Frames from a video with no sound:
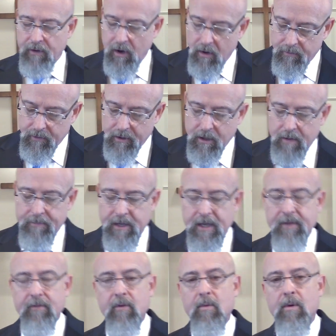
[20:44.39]
overcome the
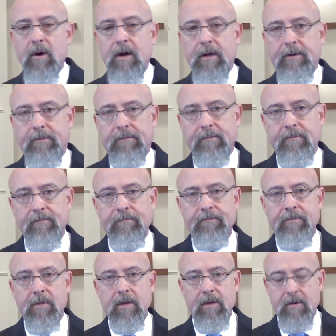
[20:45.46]
evil one.
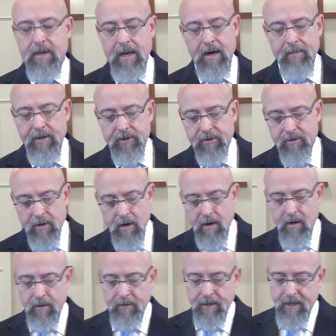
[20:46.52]
You cannot be
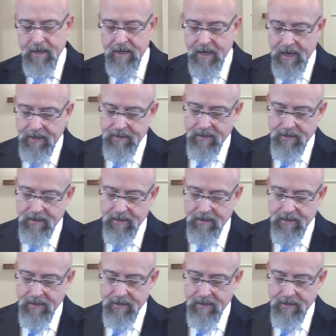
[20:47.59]
strong and